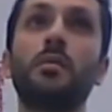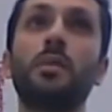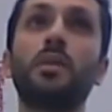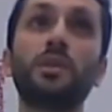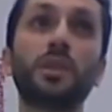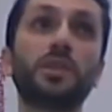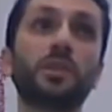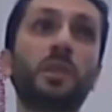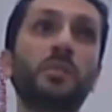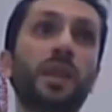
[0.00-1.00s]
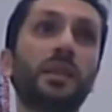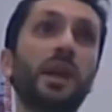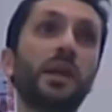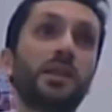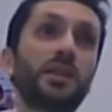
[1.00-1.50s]
But you need to remember that
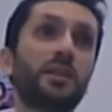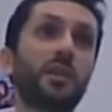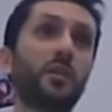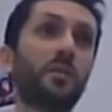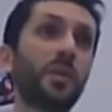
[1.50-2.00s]
97% of the